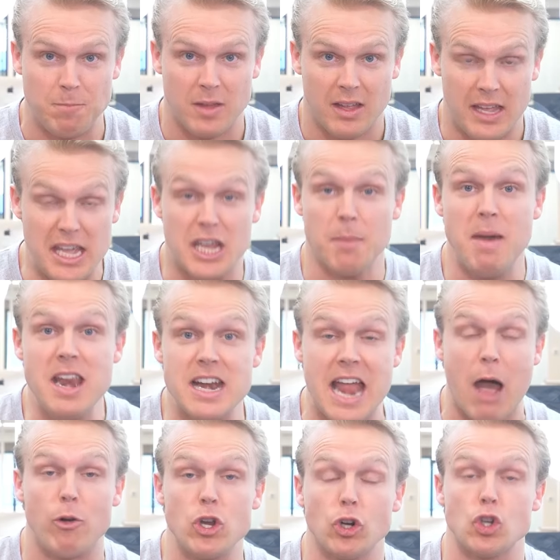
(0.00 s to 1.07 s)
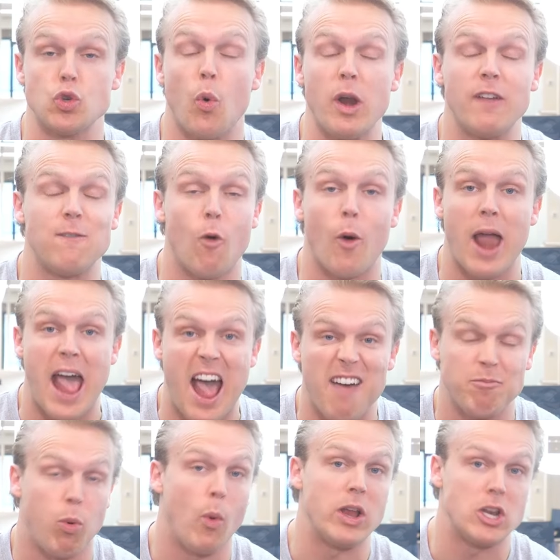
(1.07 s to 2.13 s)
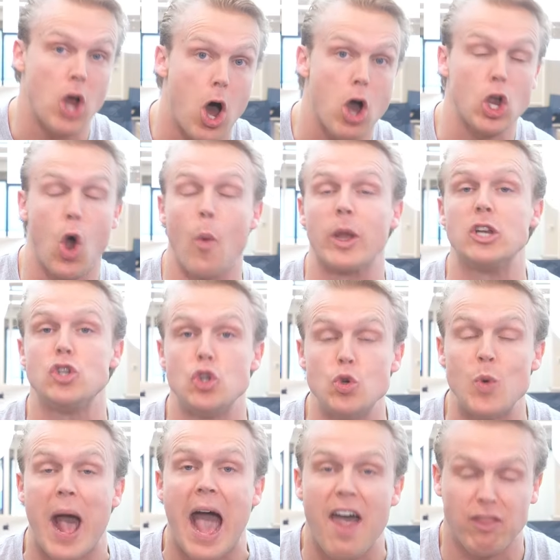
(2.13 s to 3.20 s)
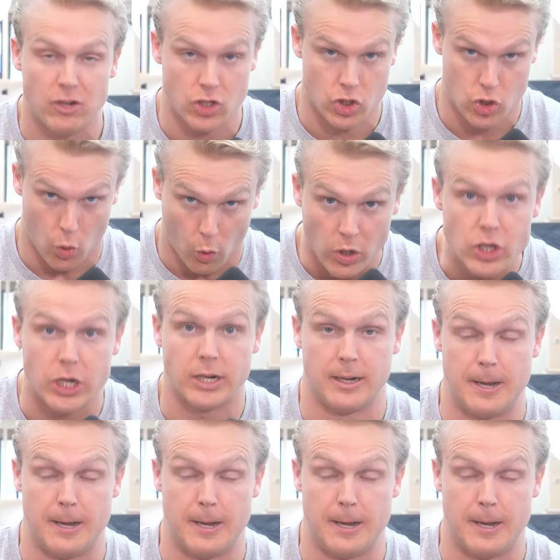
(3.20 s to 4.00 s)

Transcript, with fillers: He committed now, and you're a twenty-four and a half point dog going to Athens, Georgia.